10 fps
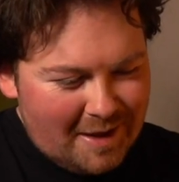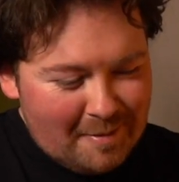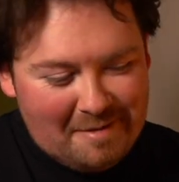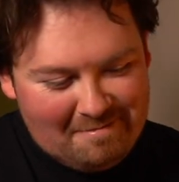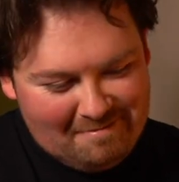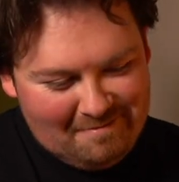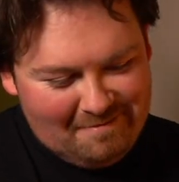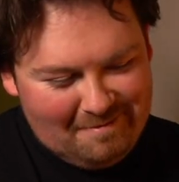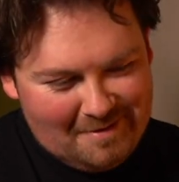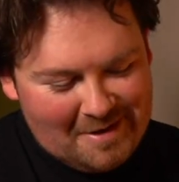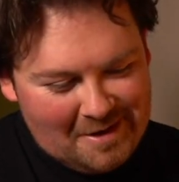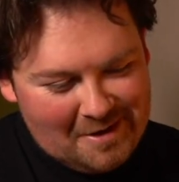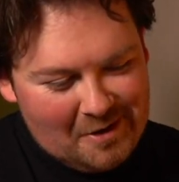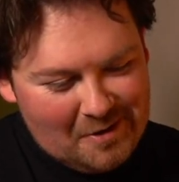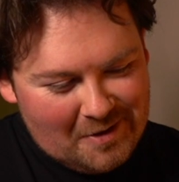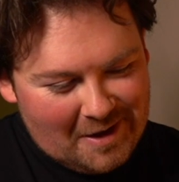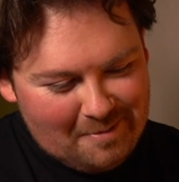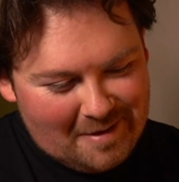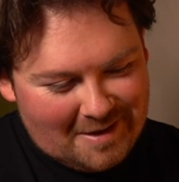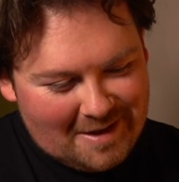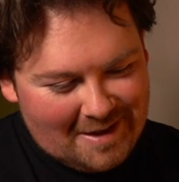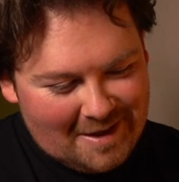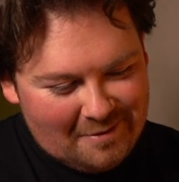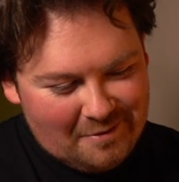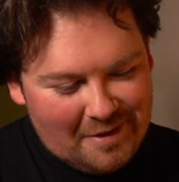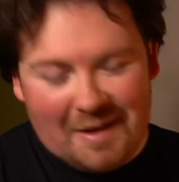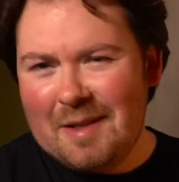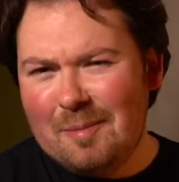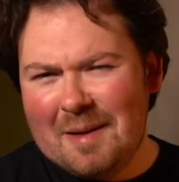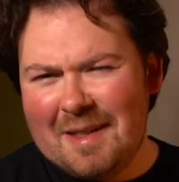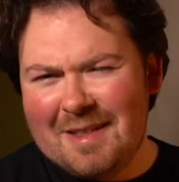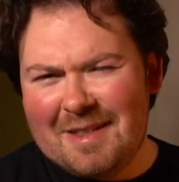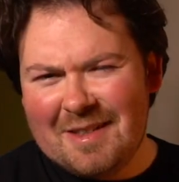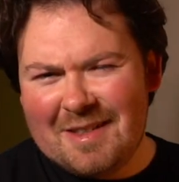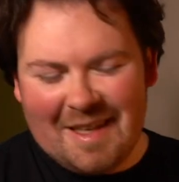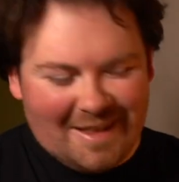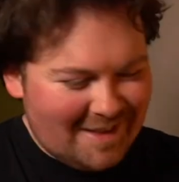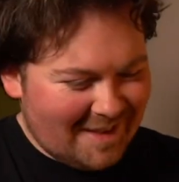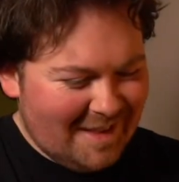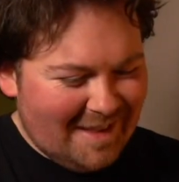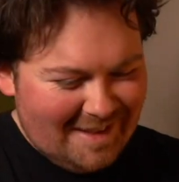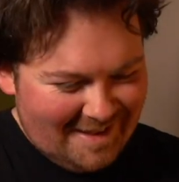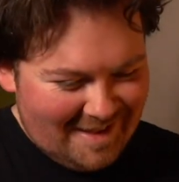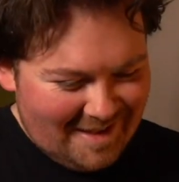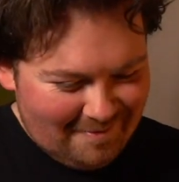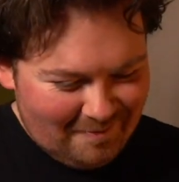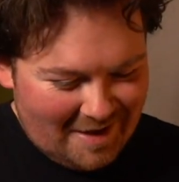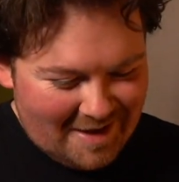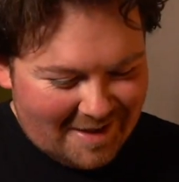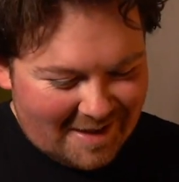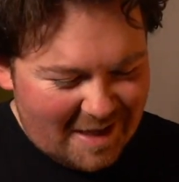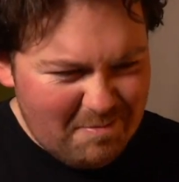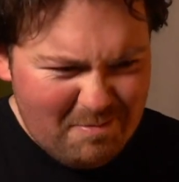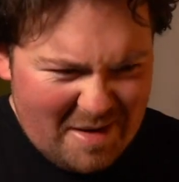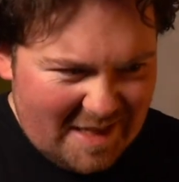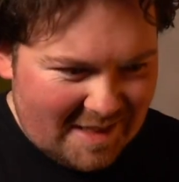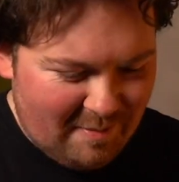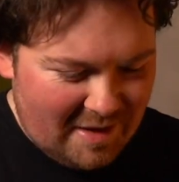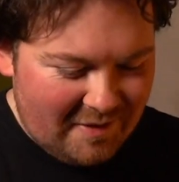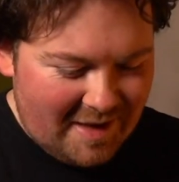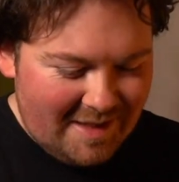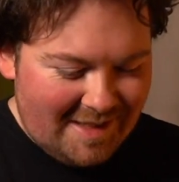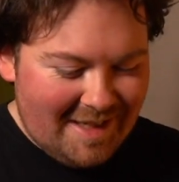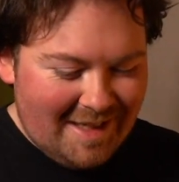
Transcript: I mean, you all know how much I love the Blair digital chanter, and it is an amazing bit of kit.